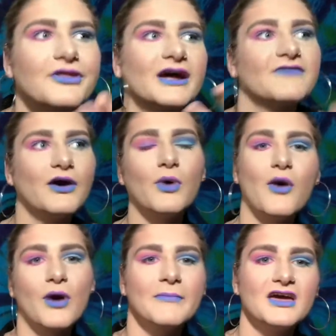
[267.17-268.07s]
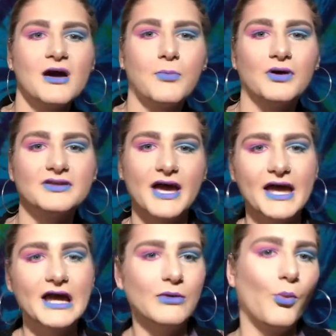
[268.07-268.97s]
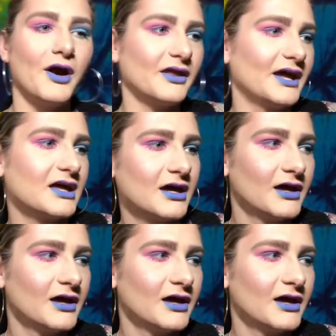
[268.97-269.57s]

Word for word: Like, if I want to wear makeup one day and wear, like,